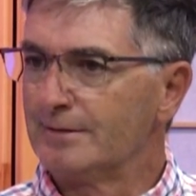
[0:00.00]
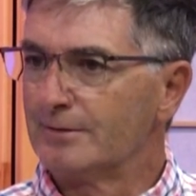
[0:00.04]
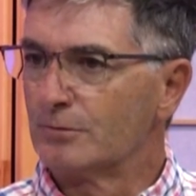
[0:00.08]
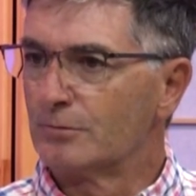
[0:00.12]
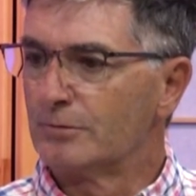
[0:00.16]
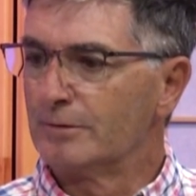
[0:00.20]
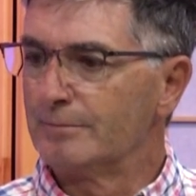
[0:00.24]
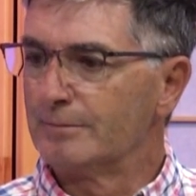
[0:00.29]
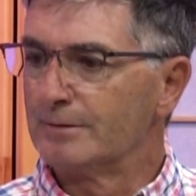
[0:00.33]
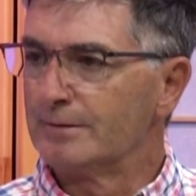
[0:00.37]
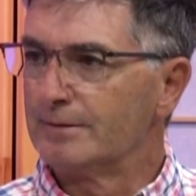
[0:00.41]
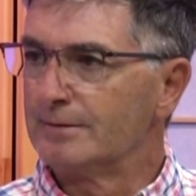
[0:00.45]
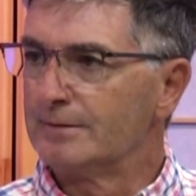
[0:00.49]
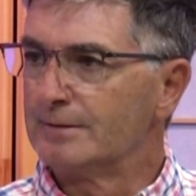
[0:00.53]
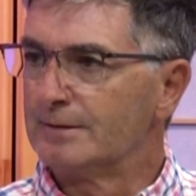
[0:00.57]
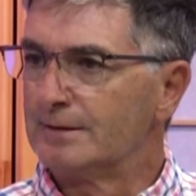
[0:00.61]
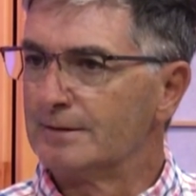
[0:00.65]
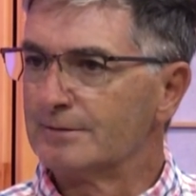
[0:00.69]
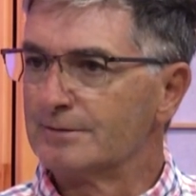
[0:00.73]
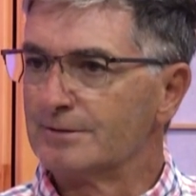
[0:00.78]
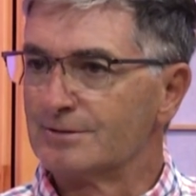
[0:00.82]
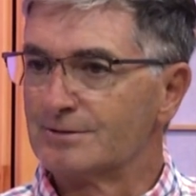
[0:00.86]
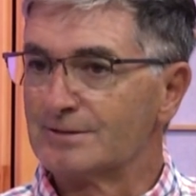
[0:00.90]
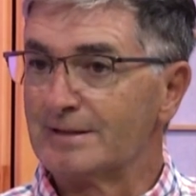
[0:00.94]
the equipment
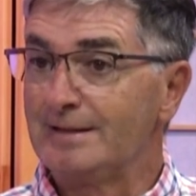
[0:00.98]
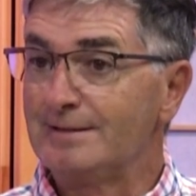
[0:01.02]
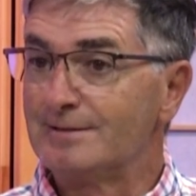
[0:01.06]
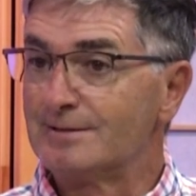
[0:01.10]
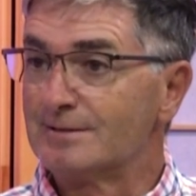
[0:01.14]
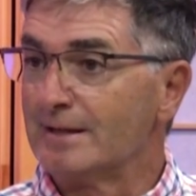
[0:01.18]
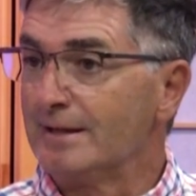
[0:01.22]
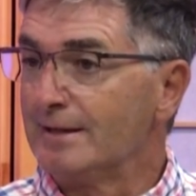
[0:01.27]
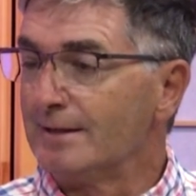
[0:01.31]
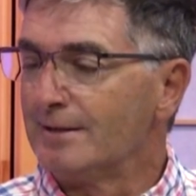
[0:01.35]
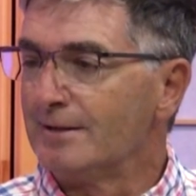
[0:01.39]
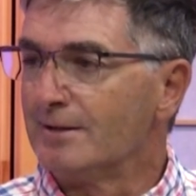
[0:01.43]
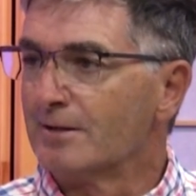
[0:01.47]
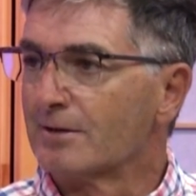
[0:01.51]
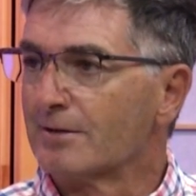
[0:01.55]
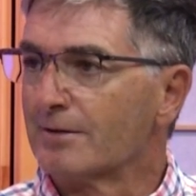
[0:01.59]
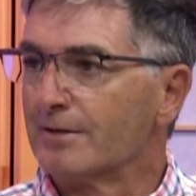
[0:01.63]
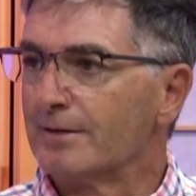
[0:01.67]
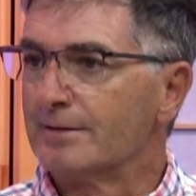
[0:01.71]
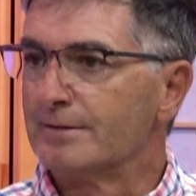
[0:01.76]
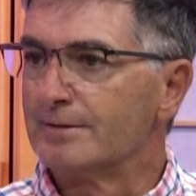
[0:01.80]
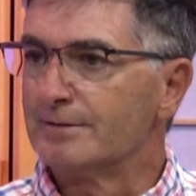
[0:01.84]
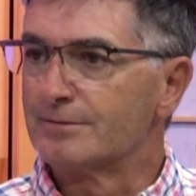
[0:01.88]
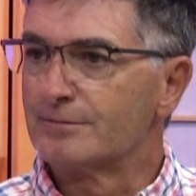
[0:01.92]
to stay state of the
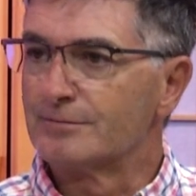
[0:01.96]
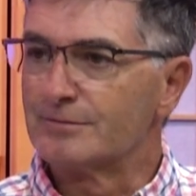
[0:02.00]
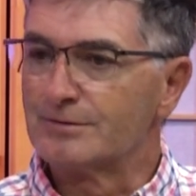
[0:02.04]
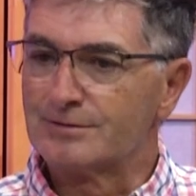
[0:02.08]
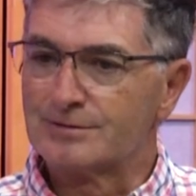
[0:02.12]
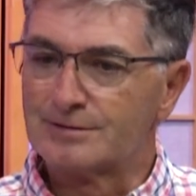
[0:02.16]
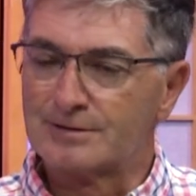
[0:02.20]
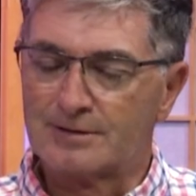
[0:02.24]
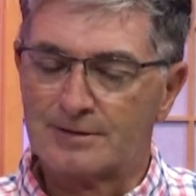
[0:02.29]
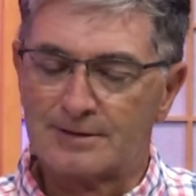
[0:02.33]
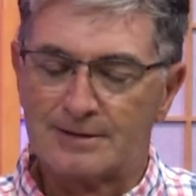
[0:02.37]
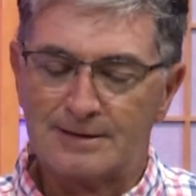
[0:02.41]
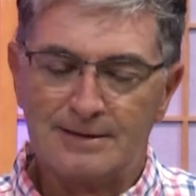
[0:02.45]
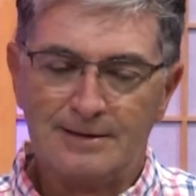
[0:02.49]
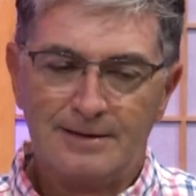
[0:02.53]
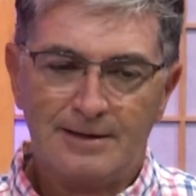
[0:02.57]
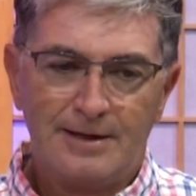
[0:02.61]
art in this facility.